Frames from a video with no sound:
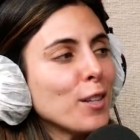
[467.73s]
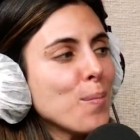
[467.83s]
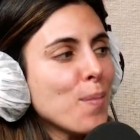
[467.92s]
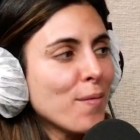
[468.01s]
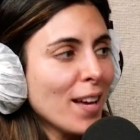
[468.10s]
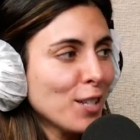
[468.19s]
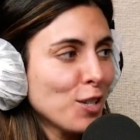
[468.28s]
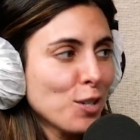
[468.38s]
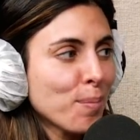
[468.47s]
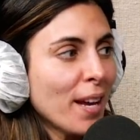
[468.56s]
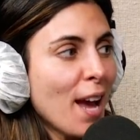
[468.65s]
loop of that to
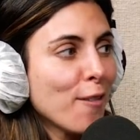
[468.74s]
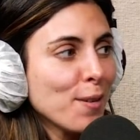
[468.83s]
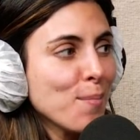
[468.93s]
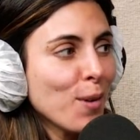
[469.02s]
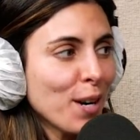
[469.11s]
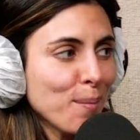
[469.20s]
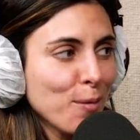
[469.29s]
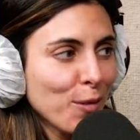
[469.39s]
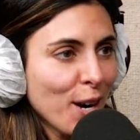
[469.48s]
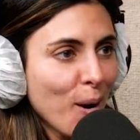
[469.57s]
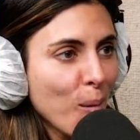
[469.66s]
just play every morning
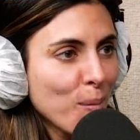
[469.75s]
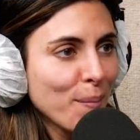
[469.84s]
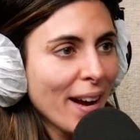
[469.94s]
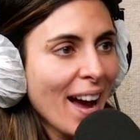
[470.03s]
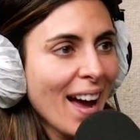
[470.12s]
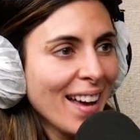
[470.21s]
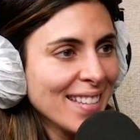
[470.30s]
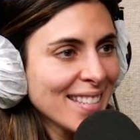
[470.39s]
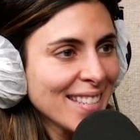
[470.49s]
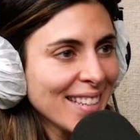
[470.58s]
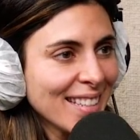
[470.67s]
before I open my eyes.
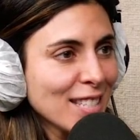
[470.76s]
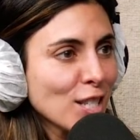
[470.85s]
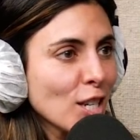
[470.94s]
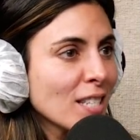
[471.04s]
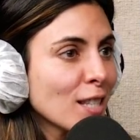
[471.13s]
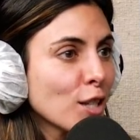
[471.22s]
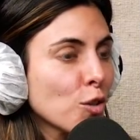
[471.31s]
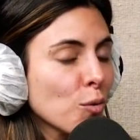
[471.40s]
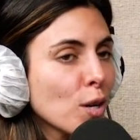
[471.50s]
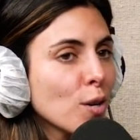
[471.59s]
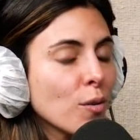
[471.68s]
It's just the
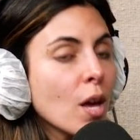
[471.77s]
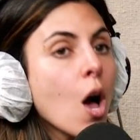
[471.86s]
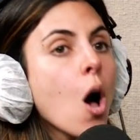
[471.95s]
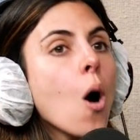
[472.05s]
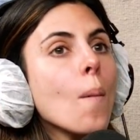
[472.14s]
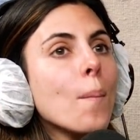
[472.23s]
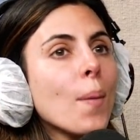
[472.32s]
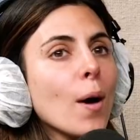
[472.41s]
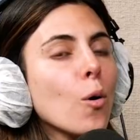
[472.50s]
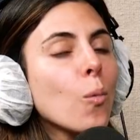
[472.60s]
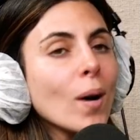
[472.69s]
truth.
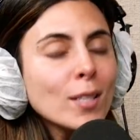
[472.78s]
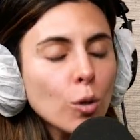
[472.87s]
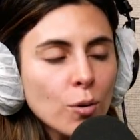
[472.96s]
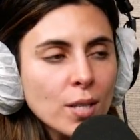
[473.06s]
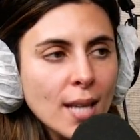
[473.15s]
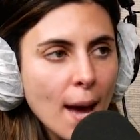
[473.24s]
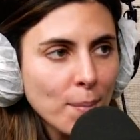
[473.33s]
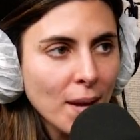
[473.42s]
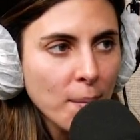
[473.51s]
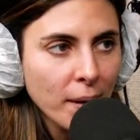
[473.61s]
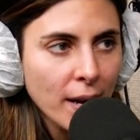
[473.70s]
But who's the
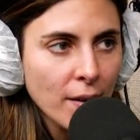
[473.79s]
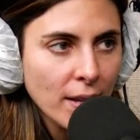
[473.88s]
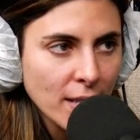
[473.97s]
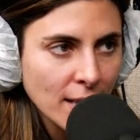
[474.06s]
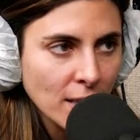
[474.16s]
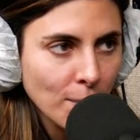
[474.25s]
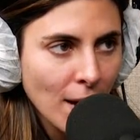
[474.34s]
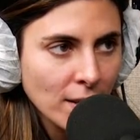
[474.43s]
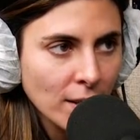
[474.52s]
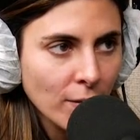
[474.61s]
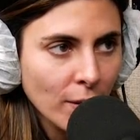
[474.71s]
NBA player that tested
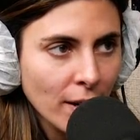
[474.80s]
positive for